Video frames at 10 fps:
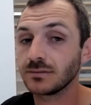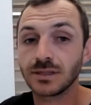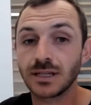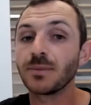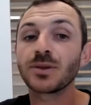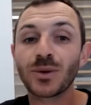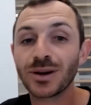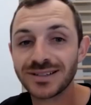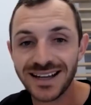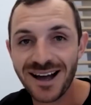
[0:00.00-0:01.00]
Come to the
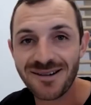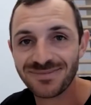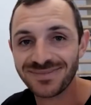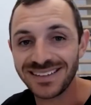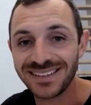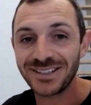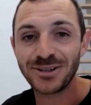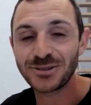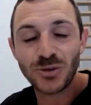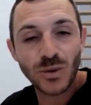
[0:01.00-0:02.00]
workshop, you get to
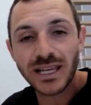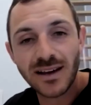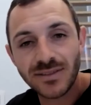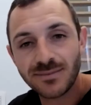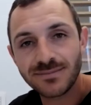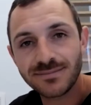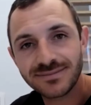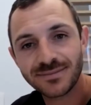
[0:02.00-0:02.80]
know 20 of them.